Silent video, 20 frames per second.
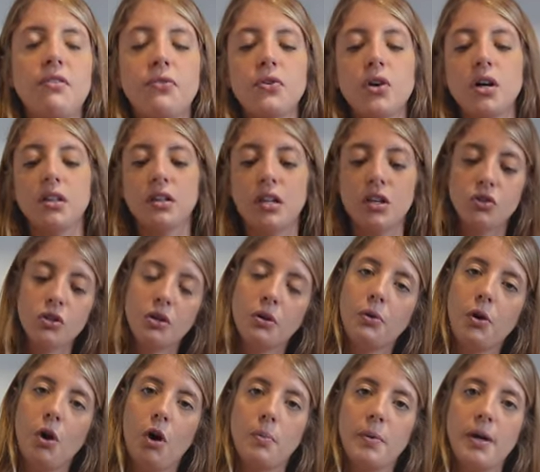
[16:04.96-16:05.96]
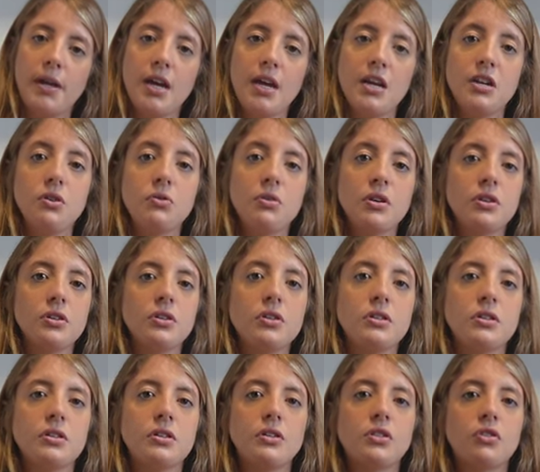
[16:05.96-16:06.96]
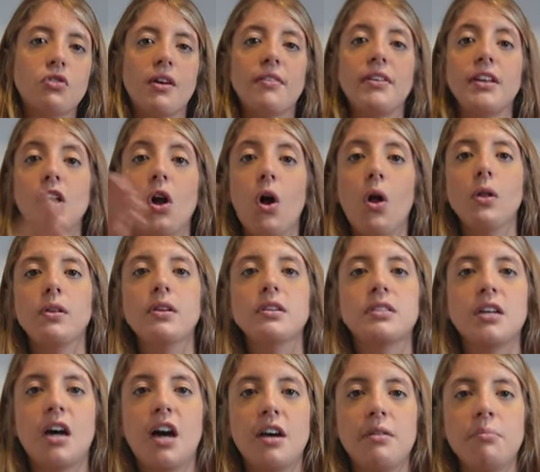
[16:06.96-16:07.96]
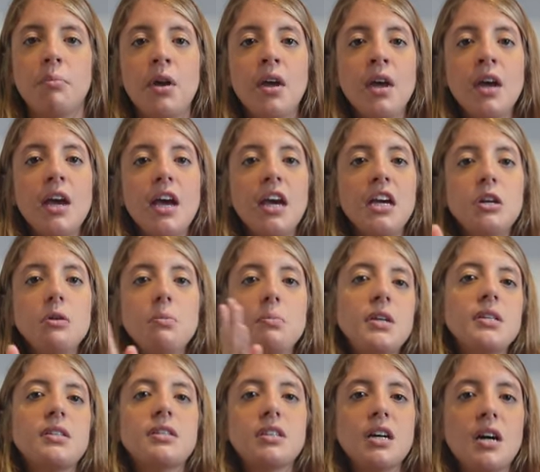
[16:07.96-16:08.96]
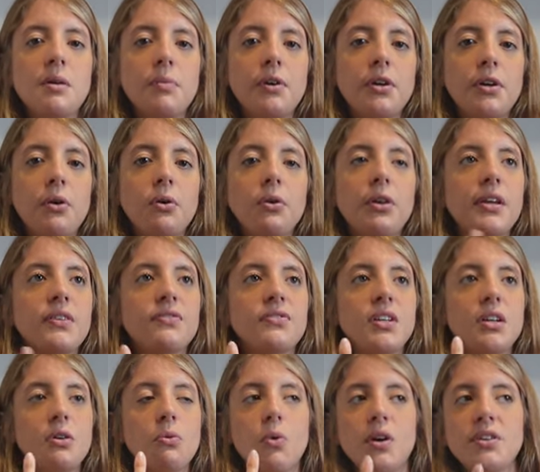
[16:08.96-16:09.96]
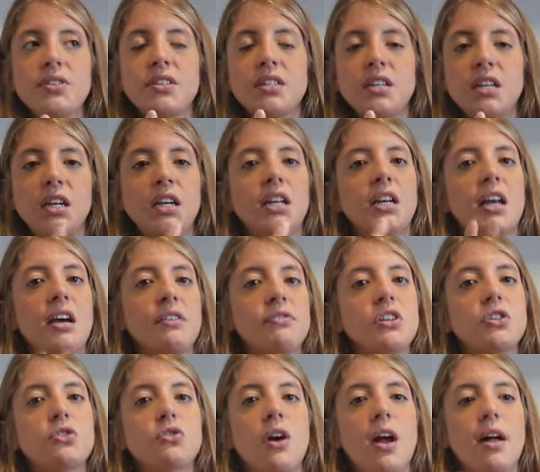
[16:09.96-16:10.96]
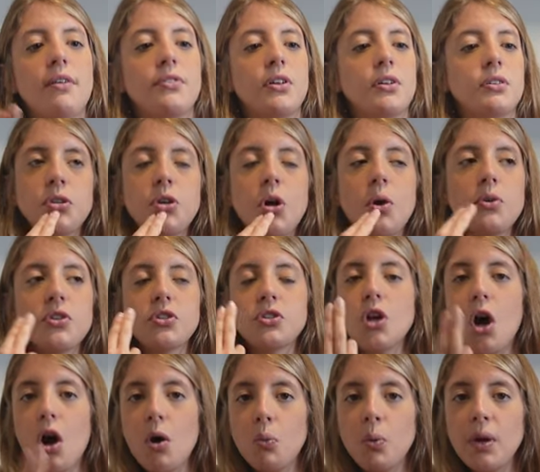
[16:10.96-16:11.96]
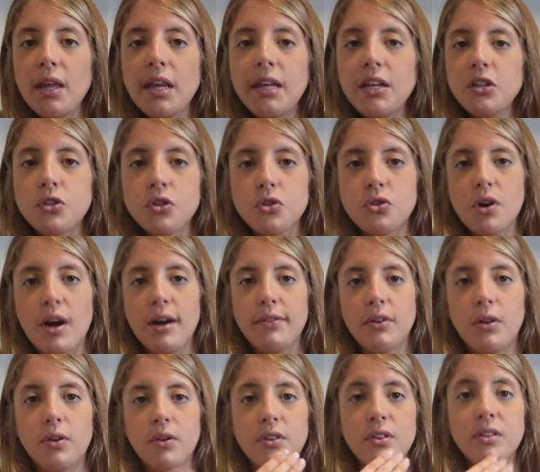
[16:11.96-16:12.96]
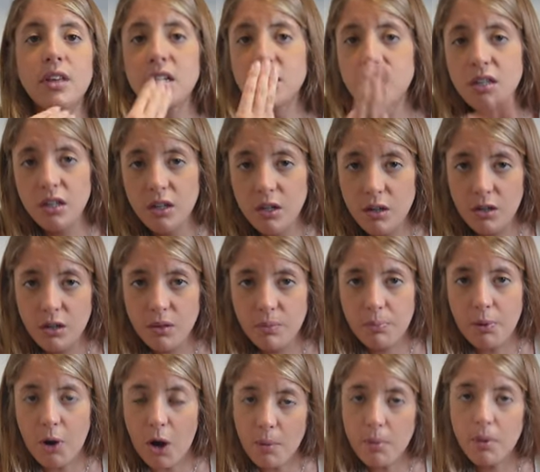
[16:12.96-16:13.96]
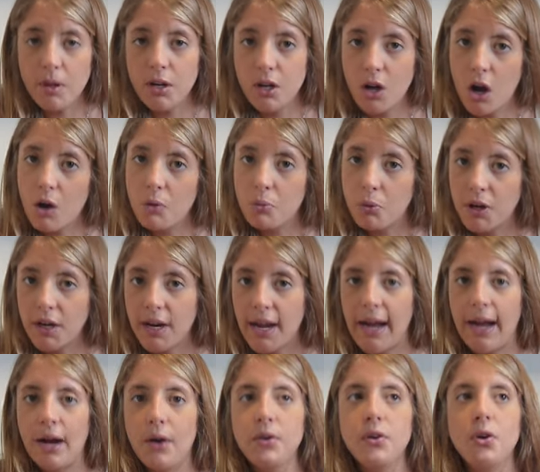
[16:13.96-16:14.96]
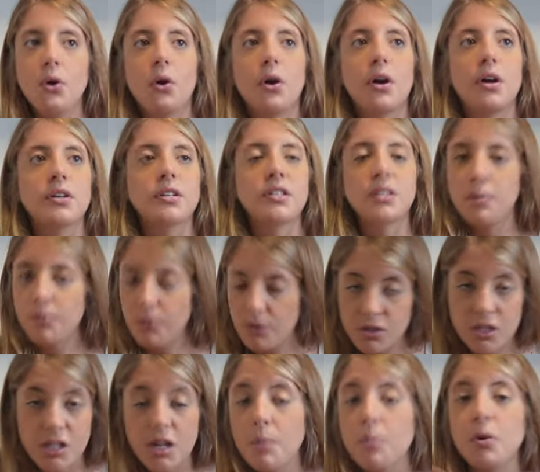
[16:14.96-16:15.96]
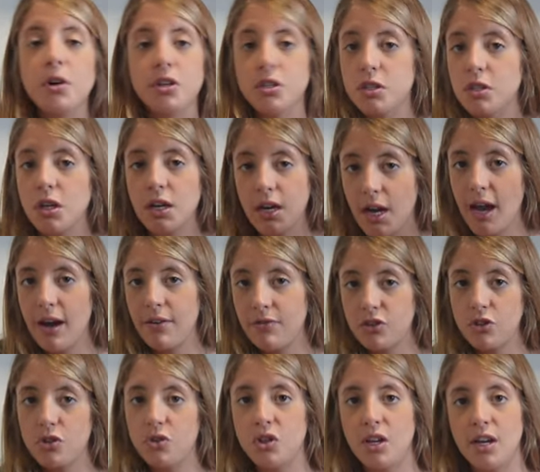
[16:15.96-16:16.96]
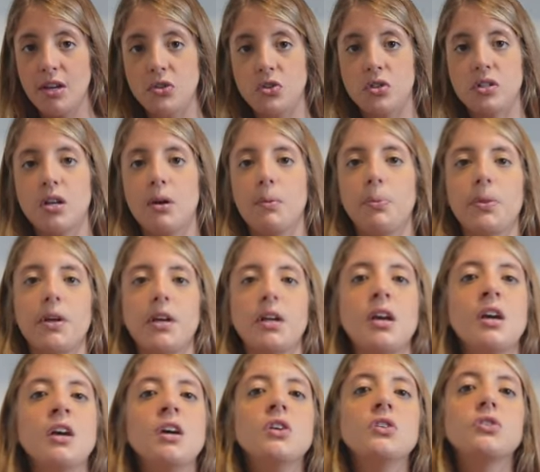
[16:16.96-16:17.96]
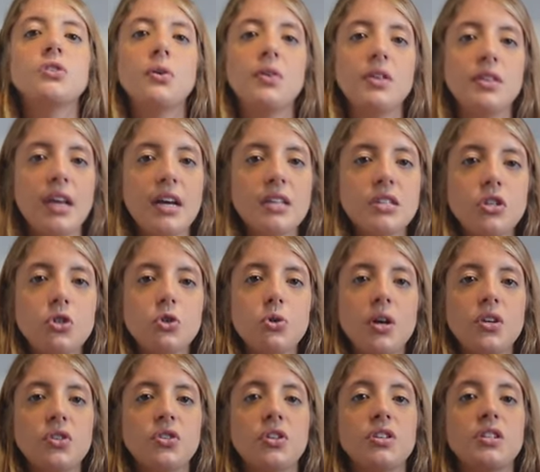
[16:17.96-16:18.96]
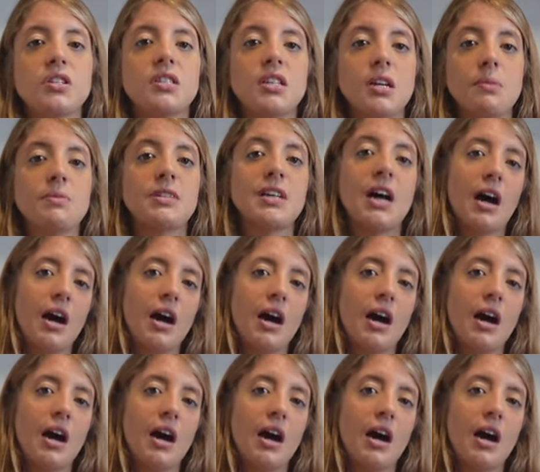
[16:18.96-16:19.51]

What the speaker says: if you're a digital nomad and you're traveling all the time and you meet someone who lives in one city, never traveled, you know, is not willing to travel, that's gonna probably not work out, or someone is gonna have to change something. So in that situation, it seems